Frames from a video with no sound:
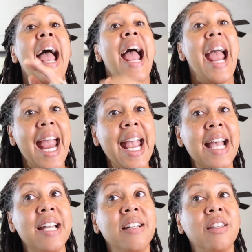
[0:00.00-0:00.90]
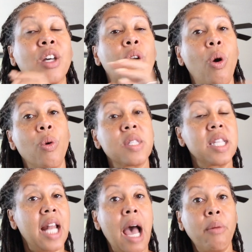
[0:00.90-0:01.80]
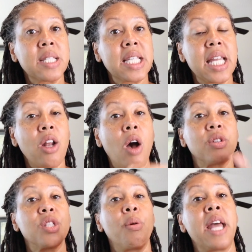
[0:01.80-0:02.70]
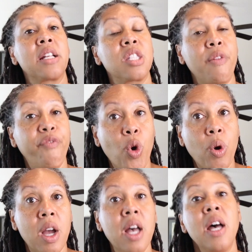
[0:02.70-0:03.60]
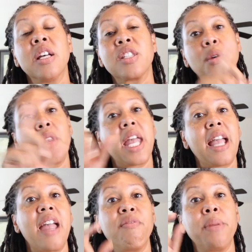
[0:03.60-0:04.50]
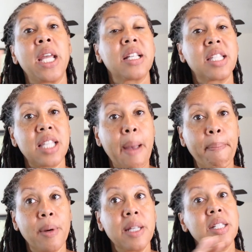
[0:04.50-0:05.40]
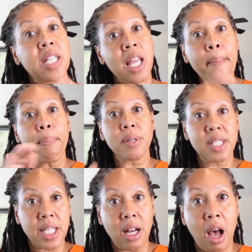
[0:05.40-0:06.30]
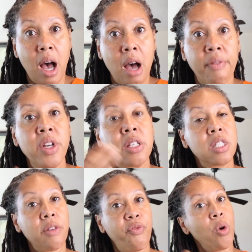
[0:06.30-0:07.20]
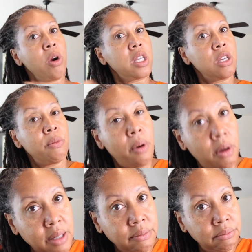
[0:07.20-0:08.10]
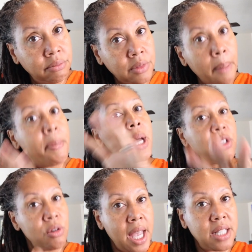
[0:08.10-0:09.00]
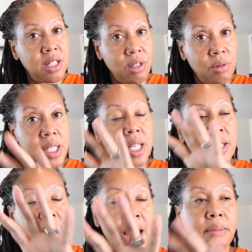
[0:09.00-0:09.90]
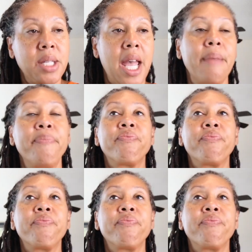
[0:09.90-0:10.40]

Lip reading: And the Kohl's that I was in also had a Sephora. So they gave me a separate 10% off Sephora coupon, but you had to use it same day.